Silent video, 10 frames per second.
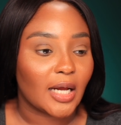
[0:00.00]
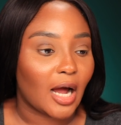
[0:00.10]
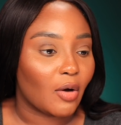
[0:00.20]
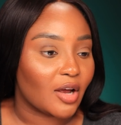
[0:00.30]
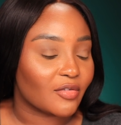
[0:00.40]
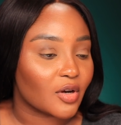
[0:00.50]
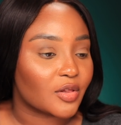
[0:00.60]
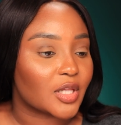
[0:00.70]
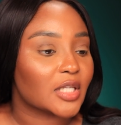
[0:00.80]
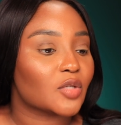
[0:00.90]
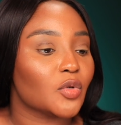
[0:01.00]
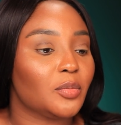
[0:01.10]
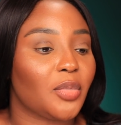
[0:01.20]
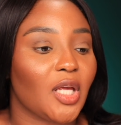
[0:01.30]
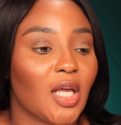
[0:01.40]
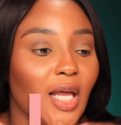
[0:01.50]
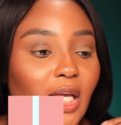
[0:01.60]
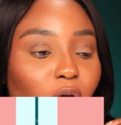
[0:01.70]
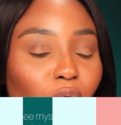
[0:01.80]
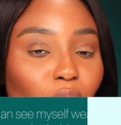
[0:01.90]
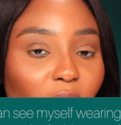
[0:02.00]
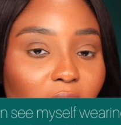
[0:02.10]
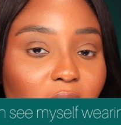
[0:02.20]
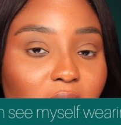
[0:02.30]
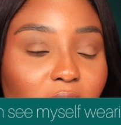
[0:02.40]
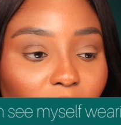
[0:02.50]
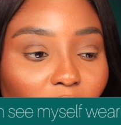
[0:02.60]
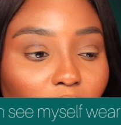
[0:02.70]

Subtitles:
However, this would be a great